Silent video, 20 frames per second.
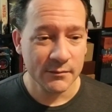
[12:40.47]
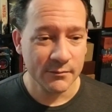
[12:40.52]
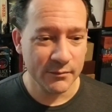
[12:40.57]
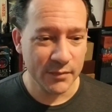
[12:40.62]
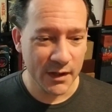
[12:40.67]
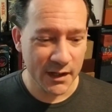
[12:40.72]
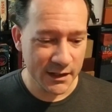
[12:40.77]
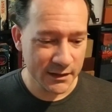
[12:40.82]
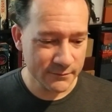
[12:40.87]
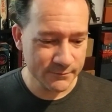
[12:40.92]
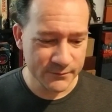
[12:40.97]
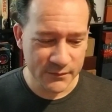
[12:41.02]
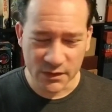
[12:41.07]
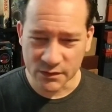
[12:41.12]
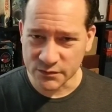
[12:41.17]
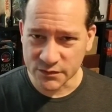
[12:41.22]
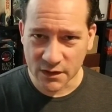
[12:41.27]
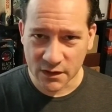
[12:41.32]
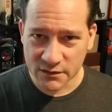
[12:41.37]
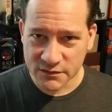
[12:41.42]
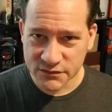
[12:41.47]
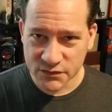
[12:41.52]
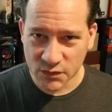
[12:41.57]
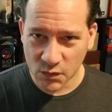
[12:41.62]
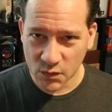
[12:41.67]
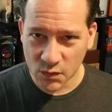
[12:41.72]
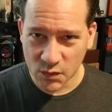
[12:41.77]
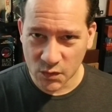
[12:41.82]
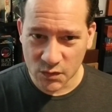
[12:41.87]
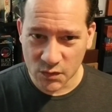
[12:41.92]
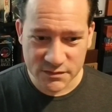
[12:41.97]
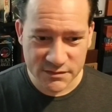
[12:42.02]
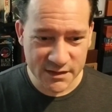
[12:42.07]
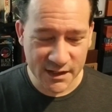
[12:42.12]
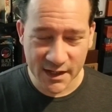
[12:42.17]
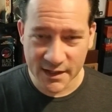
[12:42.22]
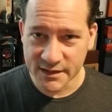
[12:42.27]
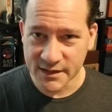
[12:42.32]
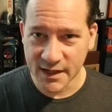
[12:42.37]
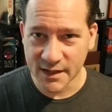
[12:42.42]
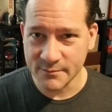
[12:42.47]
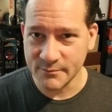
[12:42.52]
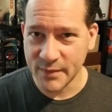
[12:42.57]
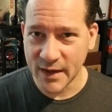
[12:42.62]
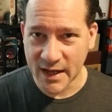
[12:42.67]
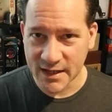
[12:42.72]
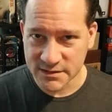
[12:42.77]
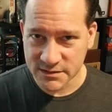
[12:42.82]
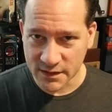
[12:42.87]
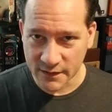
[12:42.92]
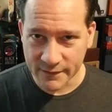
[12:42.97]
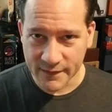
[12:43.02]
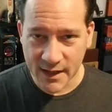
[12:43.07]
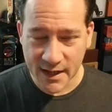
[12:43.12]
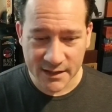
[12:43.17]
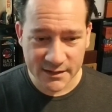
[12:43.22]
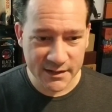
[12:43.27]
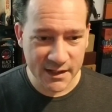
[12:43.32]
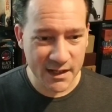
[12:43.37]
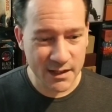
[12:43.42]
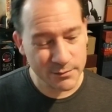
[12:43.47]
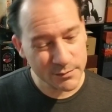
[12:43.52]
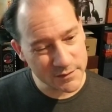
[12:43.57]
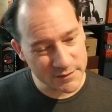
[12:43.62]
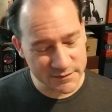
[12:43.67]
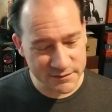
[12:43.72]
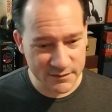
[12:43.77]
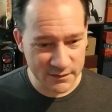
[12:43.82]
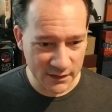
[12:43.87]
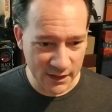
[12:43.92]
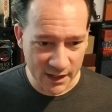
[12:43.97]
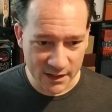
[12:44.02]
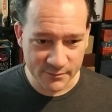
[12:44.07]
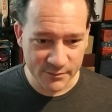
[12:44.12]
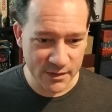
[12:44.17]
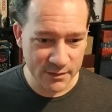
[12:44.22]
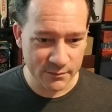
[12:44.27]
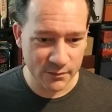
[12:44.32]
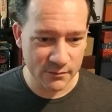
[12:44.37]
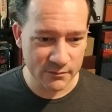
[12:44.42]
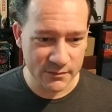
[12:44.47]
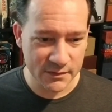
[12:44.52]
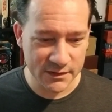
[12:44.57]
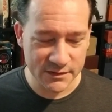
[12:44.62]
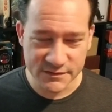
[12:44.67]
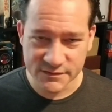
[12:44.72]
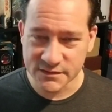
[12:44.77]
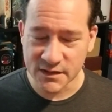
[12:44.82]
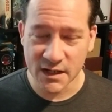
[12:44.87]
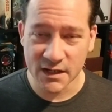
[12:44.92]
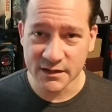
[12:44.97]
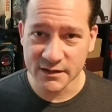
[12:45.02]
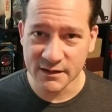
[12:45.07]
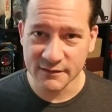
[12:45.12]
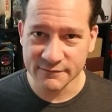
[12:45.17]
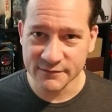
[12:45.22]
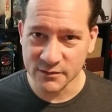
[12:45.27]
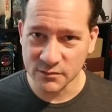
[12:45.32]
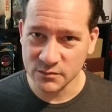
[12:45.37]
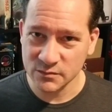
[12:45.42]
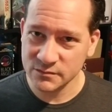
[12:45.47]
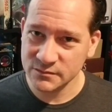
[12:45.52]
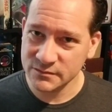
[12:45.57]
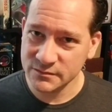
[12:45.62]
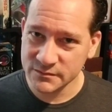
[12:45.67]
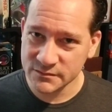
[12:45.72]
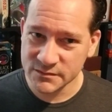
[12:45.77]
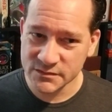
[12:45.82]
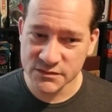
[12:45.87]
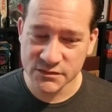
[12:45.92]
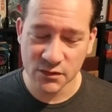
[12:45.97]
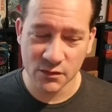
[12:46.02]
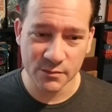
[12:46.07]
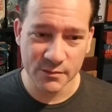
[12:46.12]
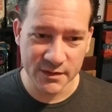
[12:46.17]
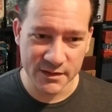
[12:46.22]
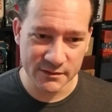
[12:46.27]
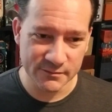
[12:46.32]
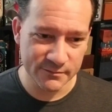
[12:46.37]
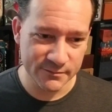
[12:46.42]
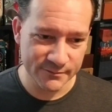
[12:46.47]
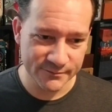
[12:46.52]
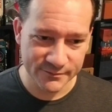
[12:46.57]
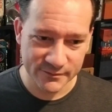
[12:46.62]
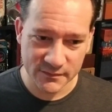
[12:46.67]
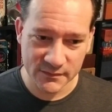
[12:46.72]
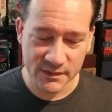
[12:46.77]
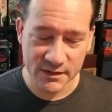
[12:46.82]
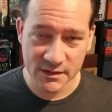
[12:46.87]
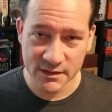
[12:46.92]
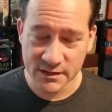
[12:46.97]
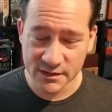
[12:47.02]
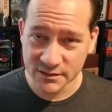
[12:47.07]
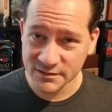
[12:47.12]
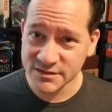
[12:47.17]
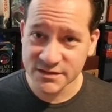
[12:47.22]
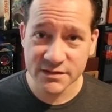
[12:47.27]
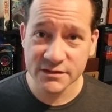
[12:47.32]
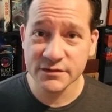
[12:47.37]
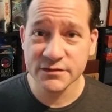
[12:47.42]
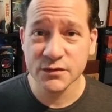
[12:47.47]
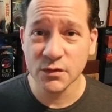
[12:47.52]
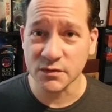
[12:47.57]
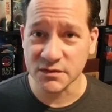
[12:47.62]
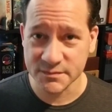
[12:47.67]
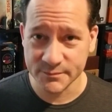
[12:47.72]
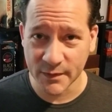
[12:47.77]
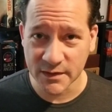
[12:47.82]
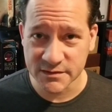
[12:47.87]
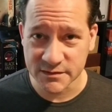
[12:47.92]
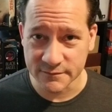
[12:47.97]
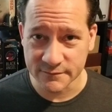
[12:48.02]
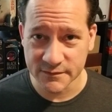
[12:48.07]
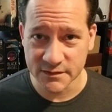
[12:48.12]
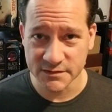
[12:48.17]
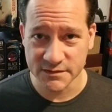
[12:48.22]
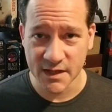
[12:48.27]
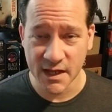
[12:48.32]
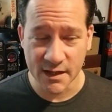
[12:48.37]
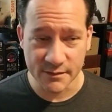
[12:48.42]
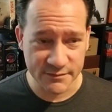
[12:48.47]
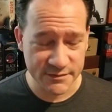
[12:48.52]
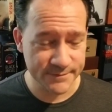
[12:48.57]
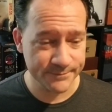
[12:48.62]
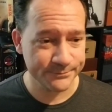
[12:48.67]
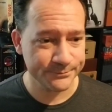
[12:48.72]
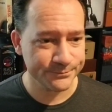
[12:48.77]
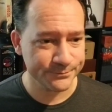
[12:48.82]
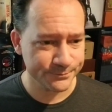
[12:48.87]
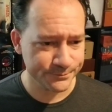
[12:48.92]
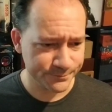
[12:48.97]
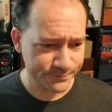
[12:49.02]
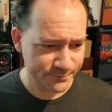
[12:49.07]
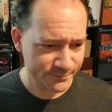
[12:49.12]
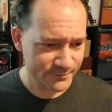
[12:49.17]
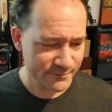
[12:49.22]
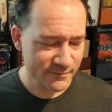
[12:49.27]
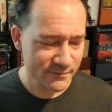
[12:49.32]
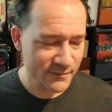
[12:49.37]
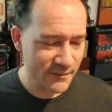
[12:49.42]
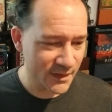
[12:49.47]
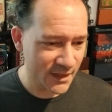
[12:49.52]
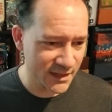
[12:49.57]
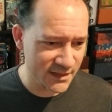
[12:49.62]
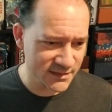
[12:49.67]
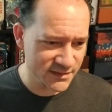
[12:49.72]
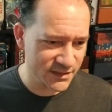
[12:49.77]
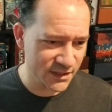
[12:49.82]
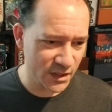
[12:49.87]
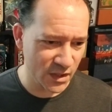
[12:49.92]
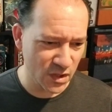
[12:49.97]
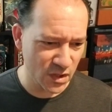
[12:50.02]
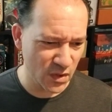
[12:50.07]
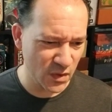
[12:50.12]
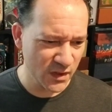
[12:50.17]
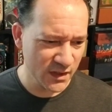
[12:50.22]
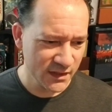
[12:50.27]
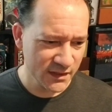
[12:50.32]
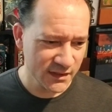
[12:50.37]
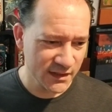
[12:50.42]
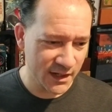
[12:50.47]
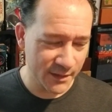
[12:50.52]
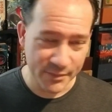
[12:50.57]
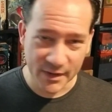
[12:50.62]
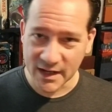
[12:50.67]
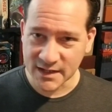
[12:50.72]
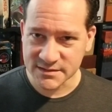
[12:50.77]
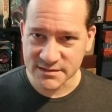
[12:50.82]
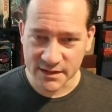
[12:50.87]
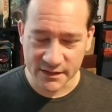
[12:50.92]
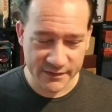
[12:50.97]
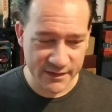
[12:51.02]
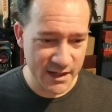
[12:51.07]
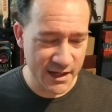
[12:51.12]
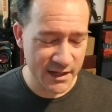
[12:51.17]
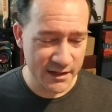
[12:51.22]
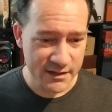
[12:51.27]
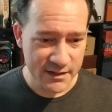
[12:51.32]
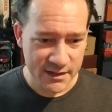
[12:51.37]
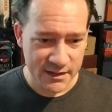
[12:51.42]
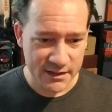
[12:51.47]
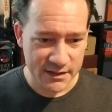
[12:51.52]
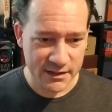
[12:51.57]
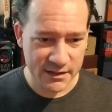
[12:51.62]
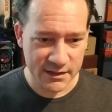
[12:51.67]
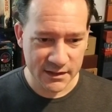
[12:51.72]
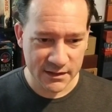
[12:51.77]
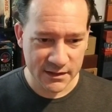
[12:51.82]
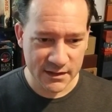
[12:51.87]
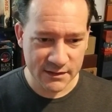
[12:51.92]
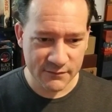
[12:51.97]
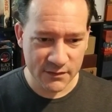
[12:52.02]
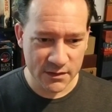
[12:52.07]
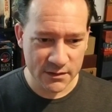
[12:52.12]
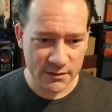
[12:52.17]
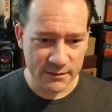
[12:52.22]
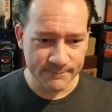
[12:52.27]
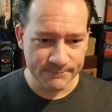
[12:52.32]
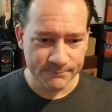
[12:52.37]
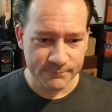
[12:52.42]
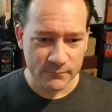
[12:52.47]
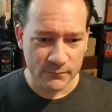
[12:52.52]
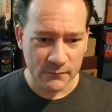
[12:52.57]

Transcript: But, Dark Souls, I passed on that game because a lot of people, I just saw enough that told me, they're so expensive, these games. And so I passed on that. Even,